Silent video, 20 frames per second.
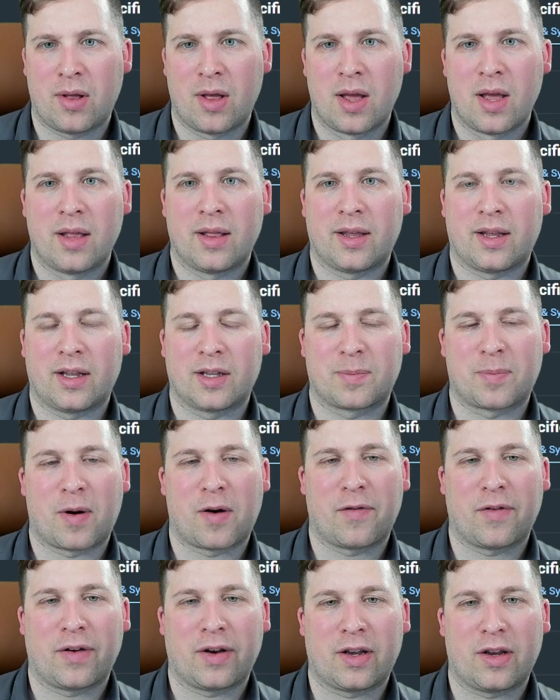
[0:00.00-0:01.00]
I think it's
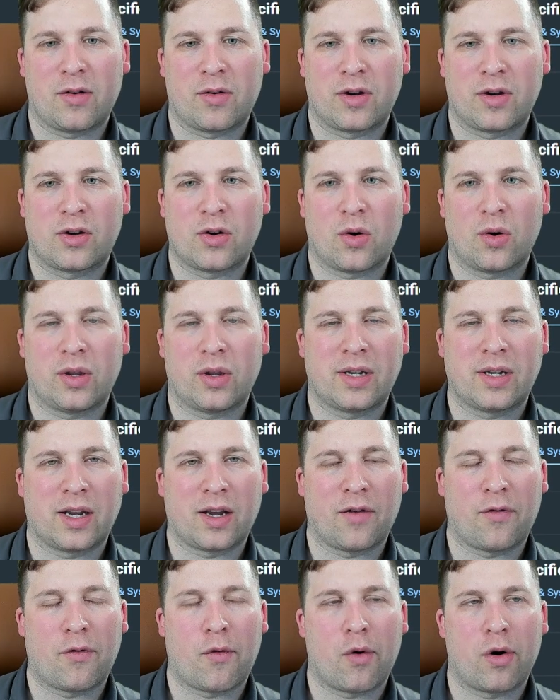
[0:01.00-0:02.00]
perfect. You can totally take
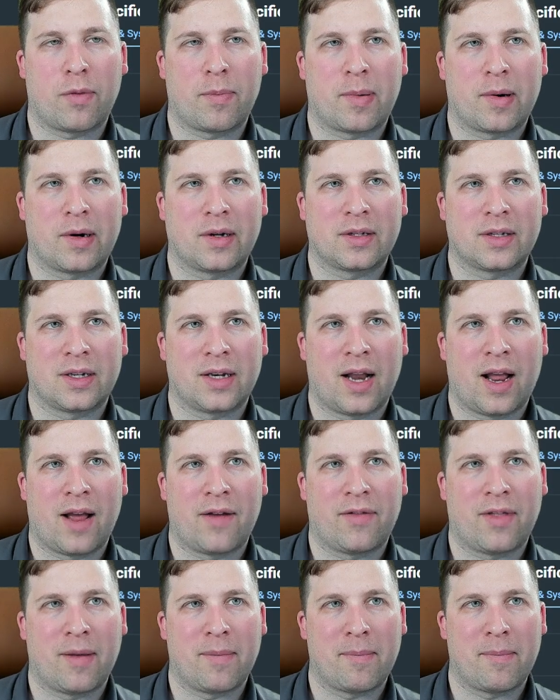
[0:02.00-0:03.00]
a 4th person and
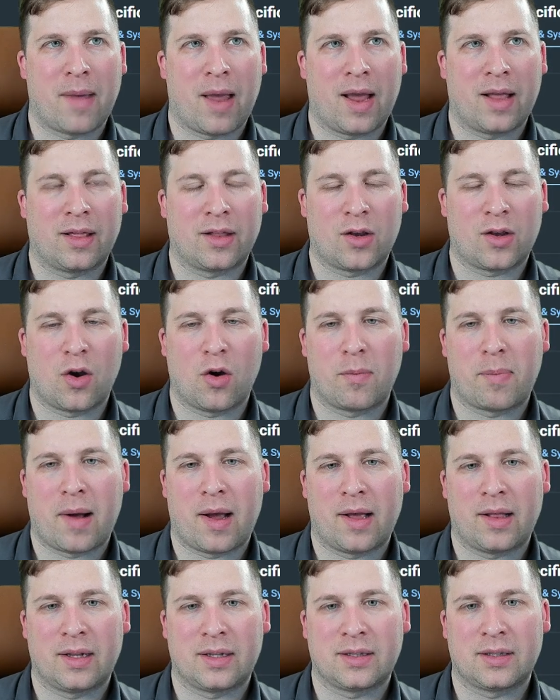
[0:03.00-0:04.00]
have them man the
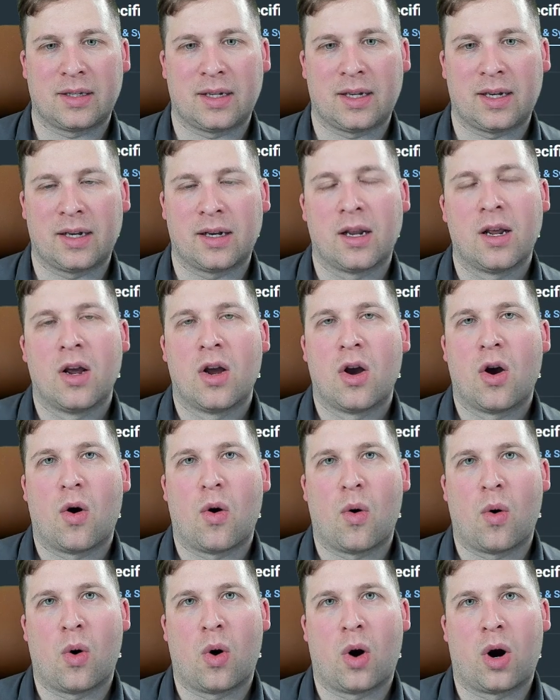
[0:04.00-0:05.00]
co-pilot seat,
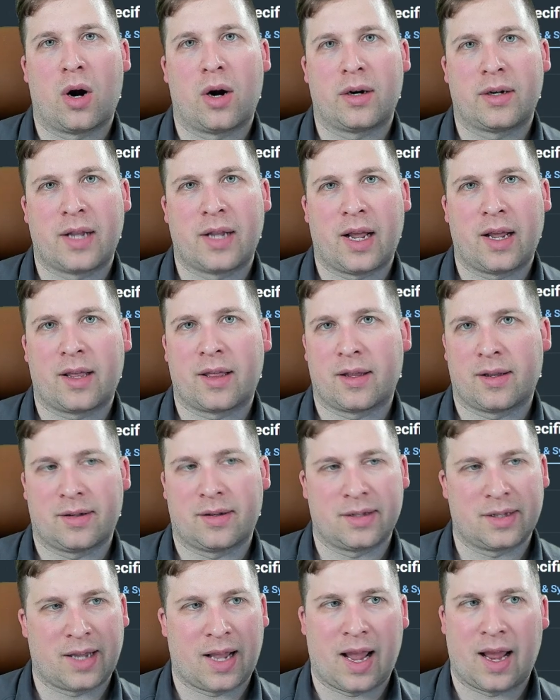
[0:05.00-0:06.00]
or take the
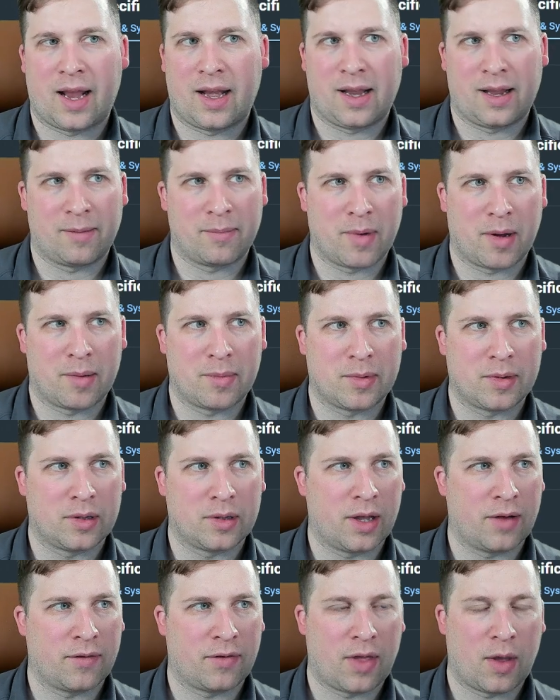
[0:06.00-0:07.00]
scanning bubble
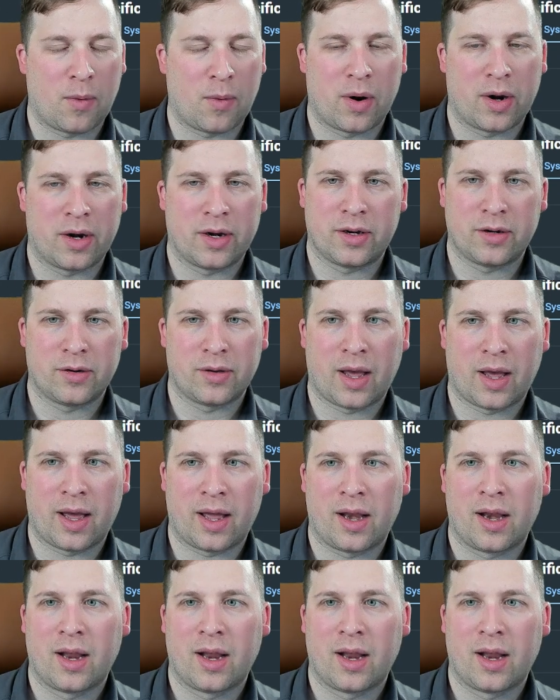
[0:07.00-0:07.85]
if they want to do that.